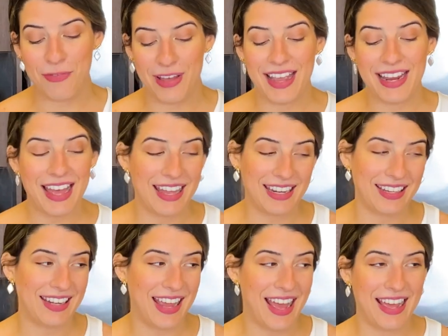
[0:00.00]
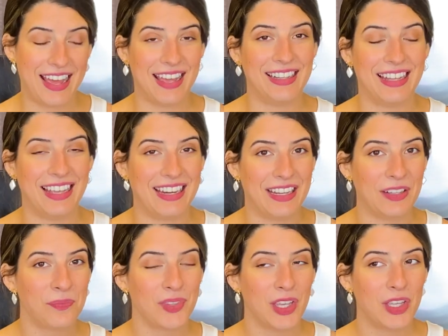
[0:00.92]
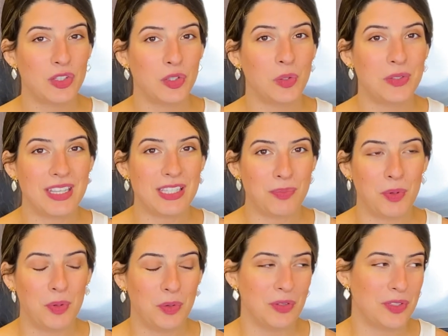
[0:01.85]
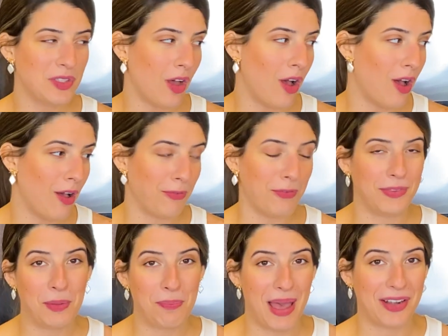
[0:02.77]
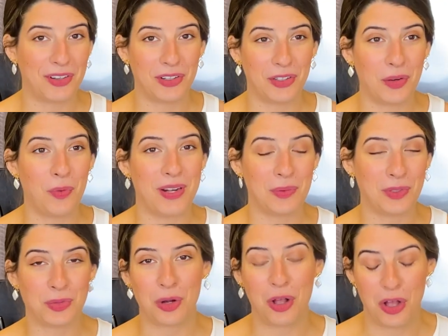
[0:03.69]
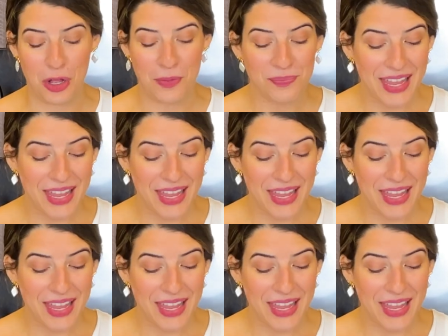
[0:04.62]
I hadn't had like 2 teaspoons of the batter when it was raw,